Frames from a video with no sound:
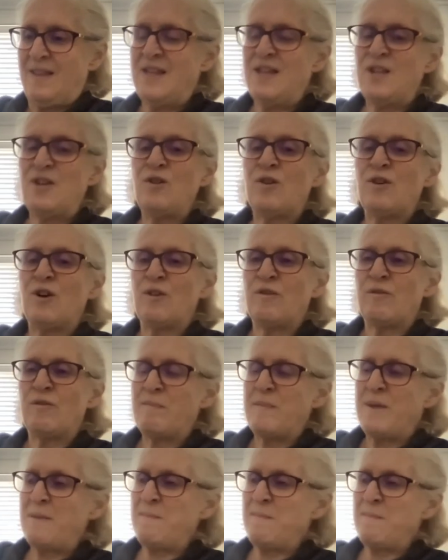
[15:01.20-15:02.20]
think Hugo
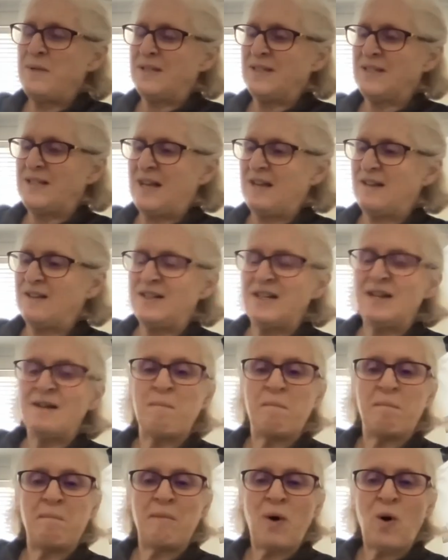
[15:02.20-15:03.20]
remembers
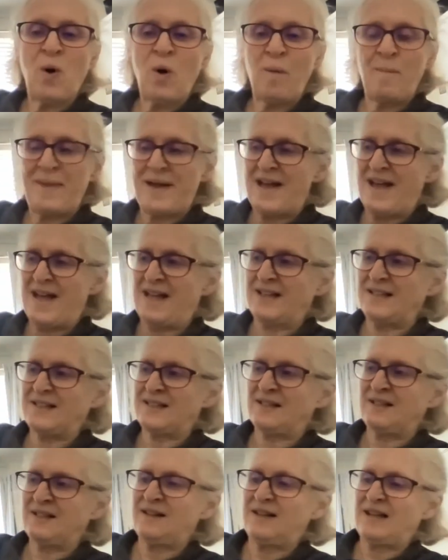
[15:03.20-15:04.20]
counting more
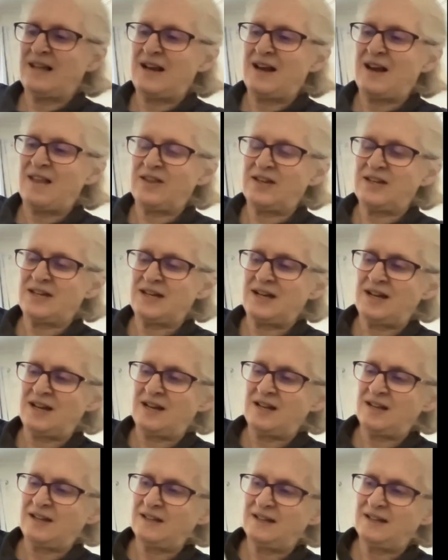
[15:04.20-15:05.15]
bags another day.